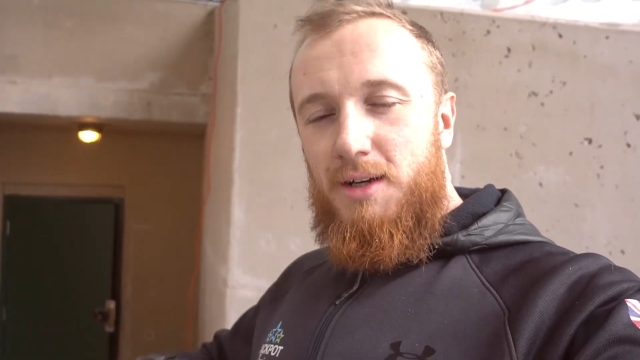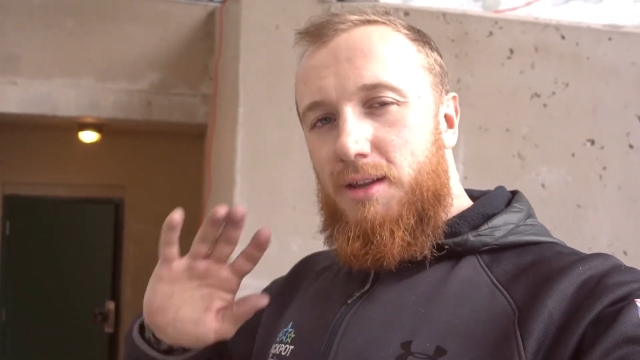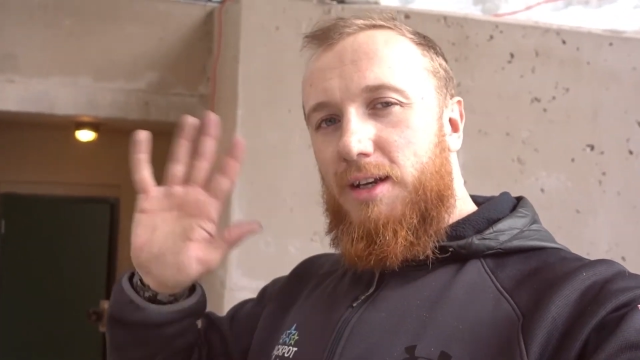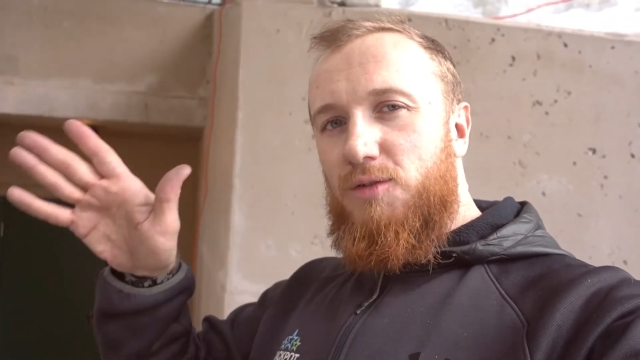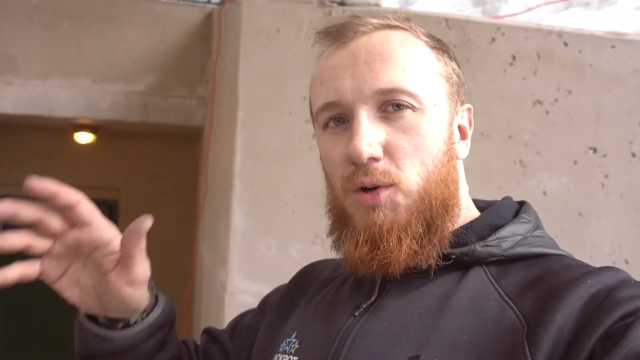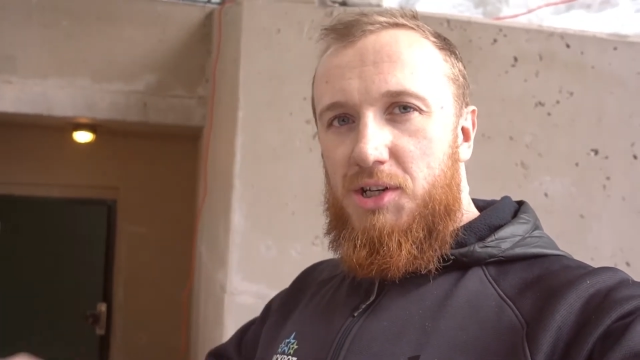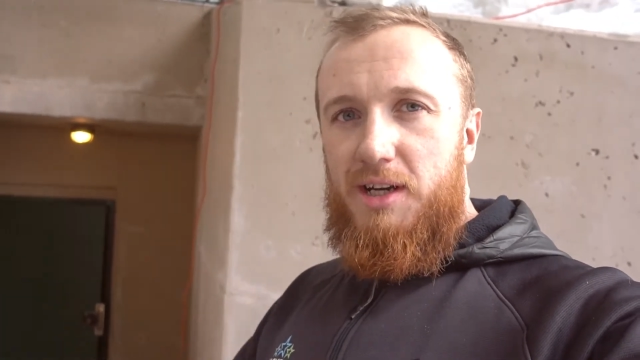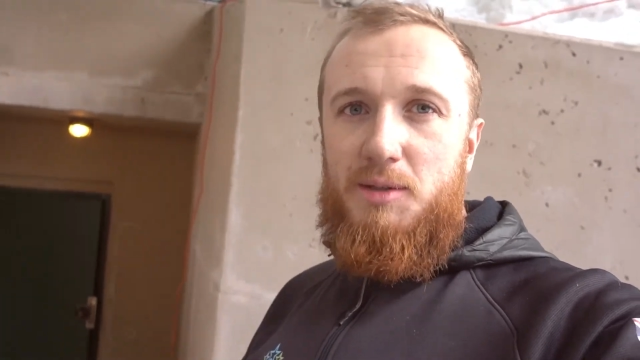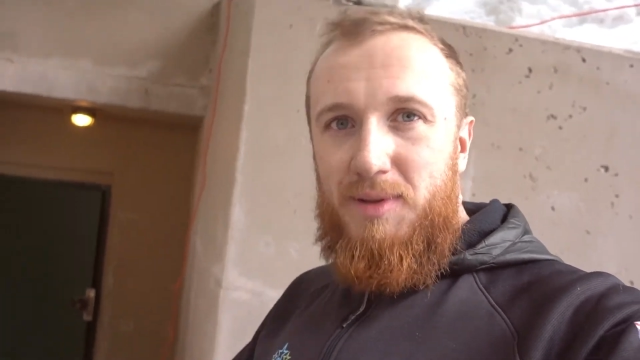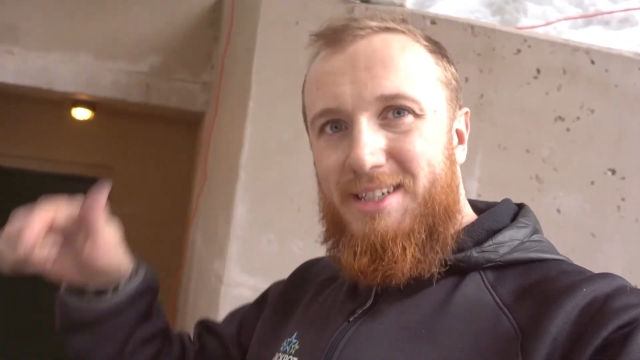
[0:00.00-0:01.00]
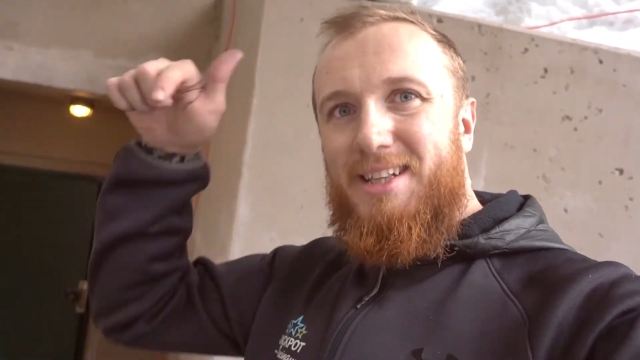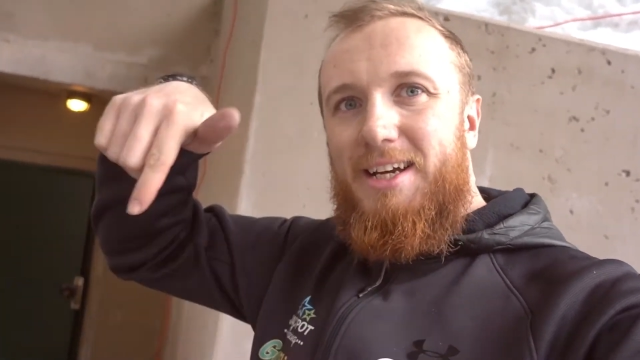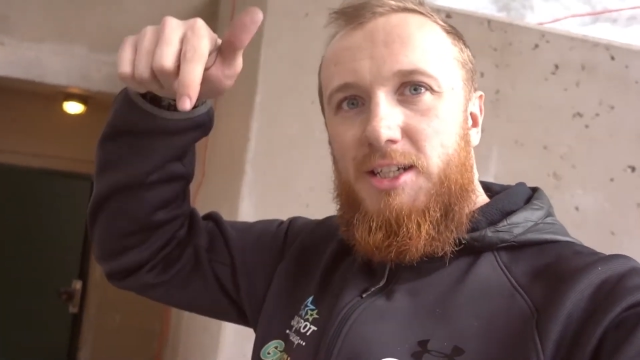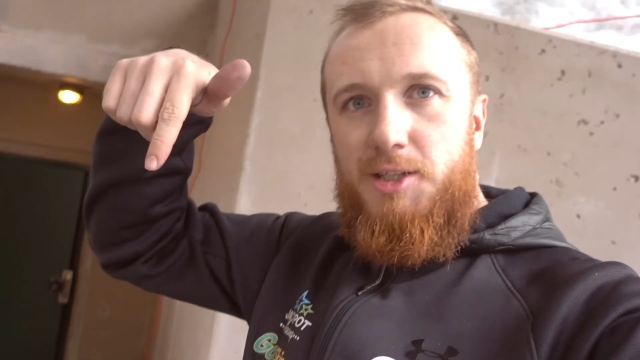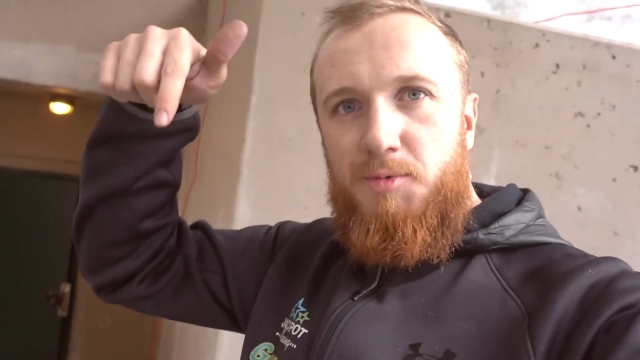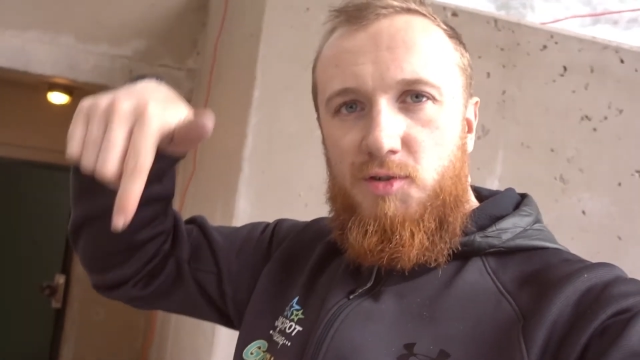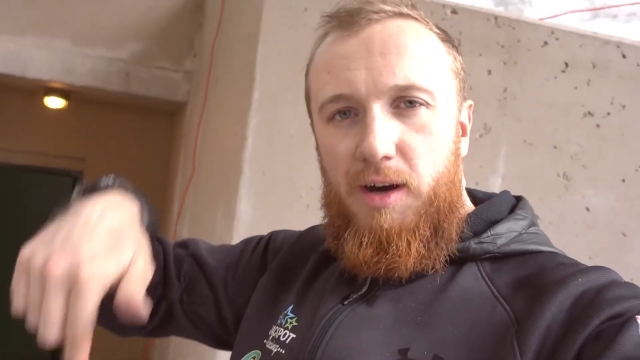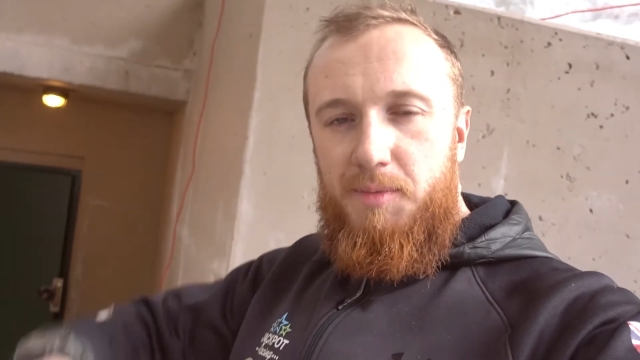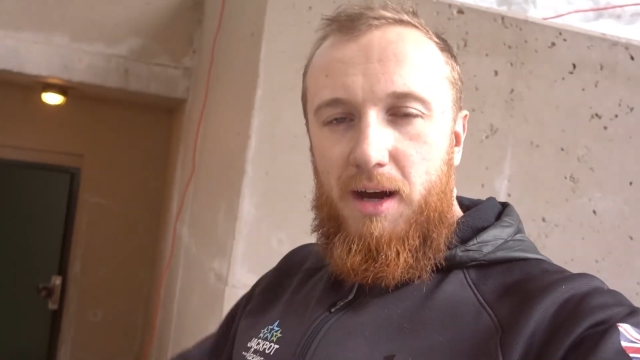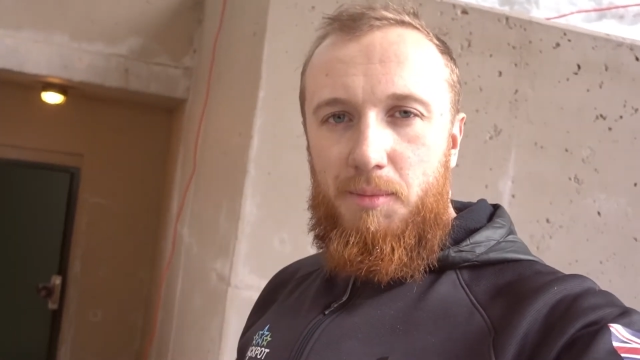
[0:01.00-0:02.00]
Thanks for watching, guys. Please like and
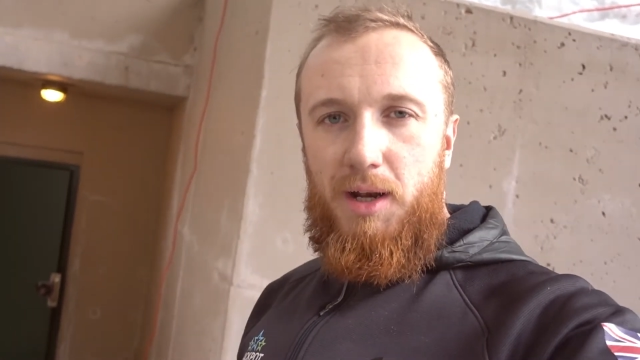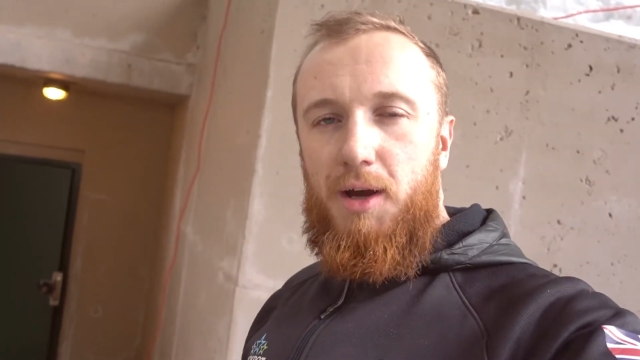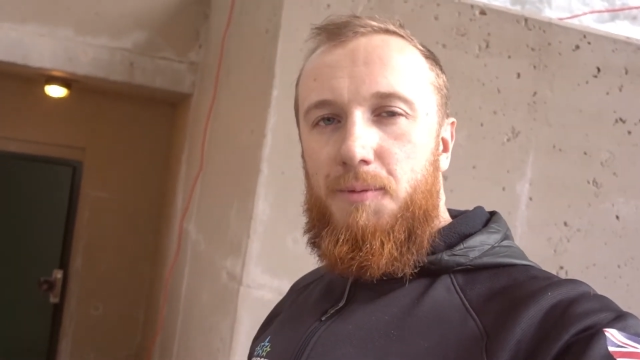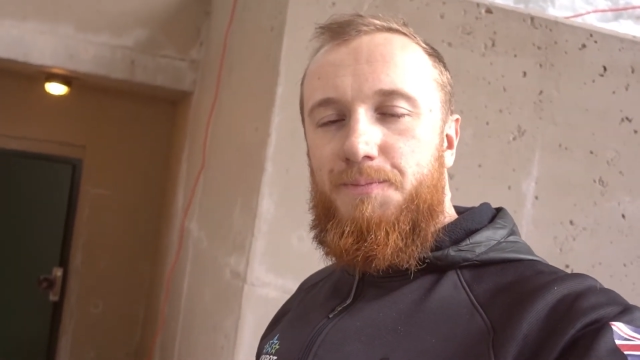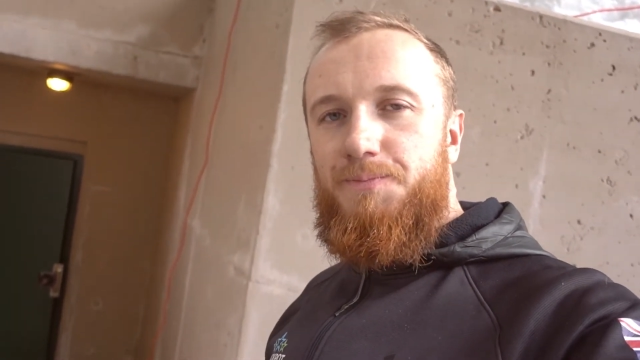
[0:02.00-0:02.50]
subscribe down below.